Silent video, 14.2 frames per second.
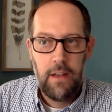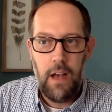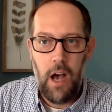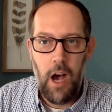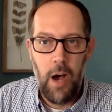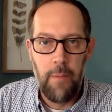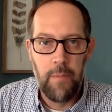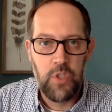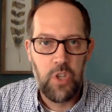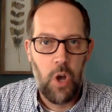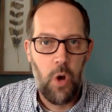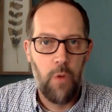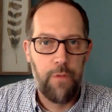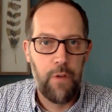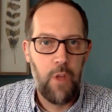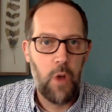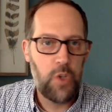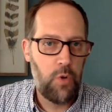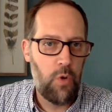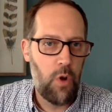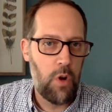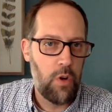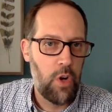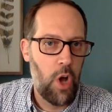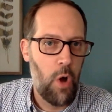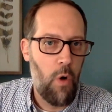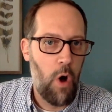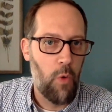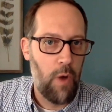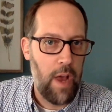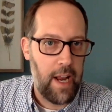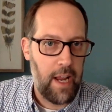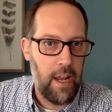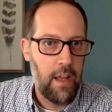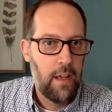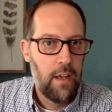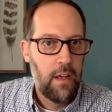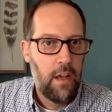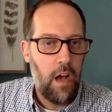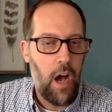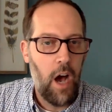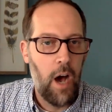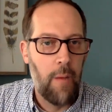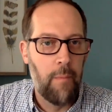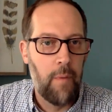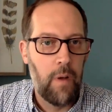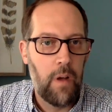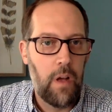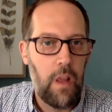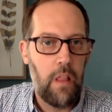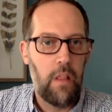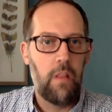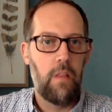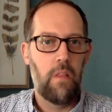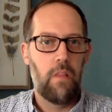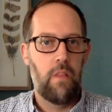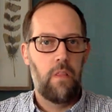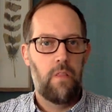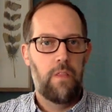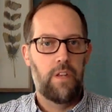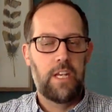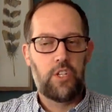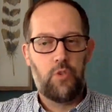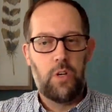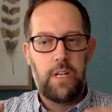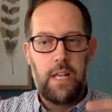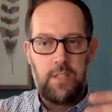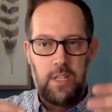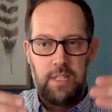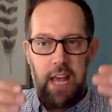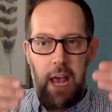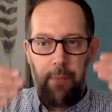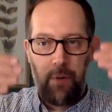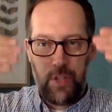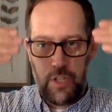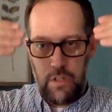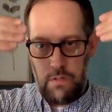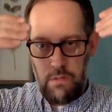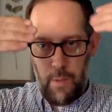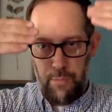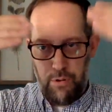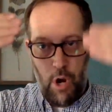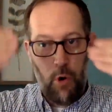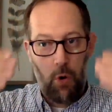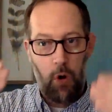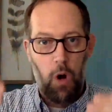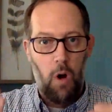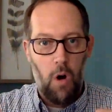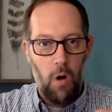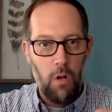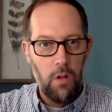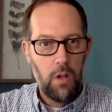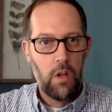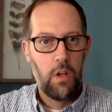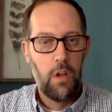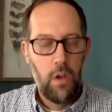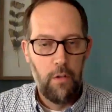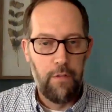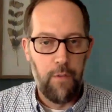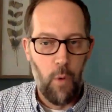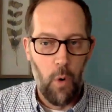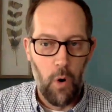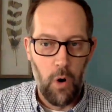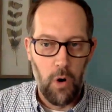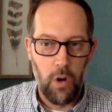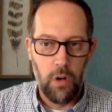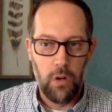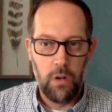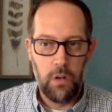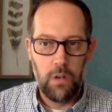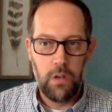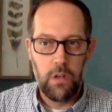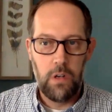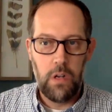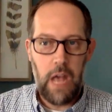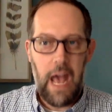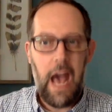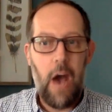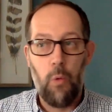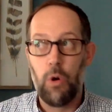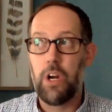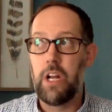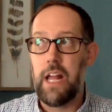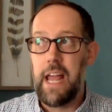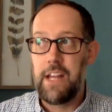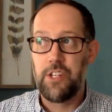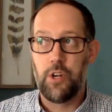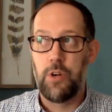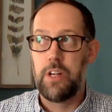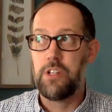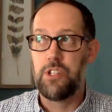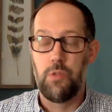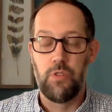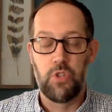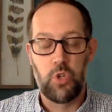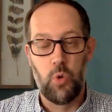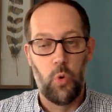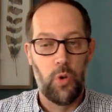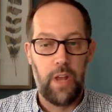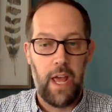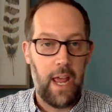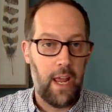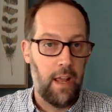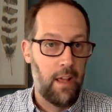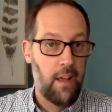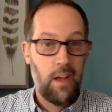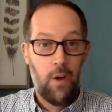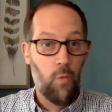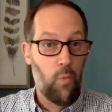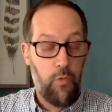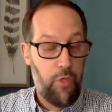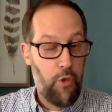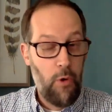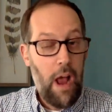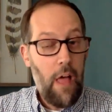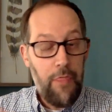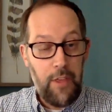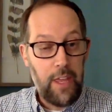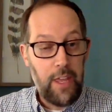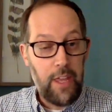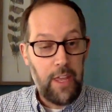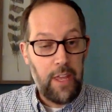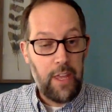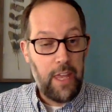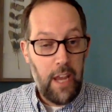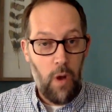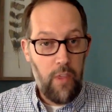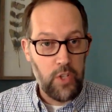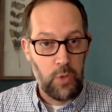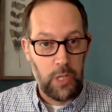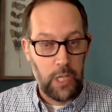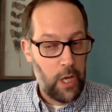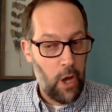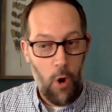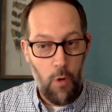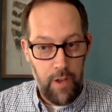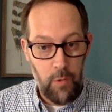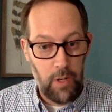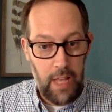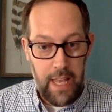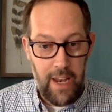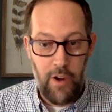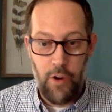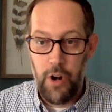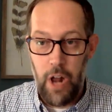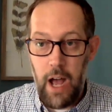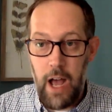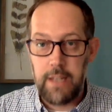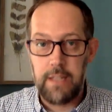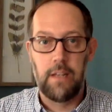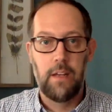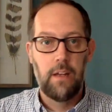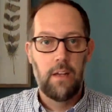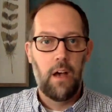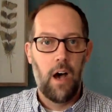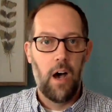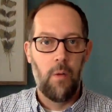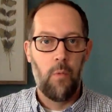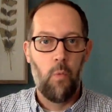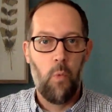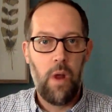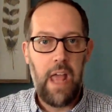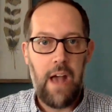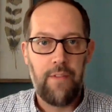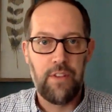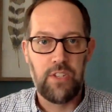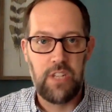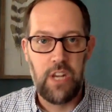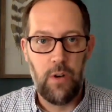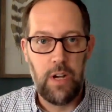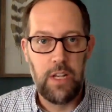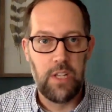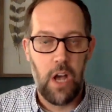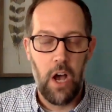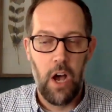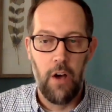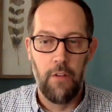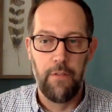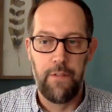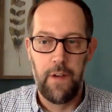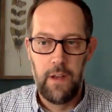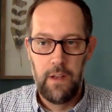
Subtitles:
So for those who don't know already, the district has established a protocol for how we're going to enter into the school day throughout the year, whether it's really COVID related or not. We have a series of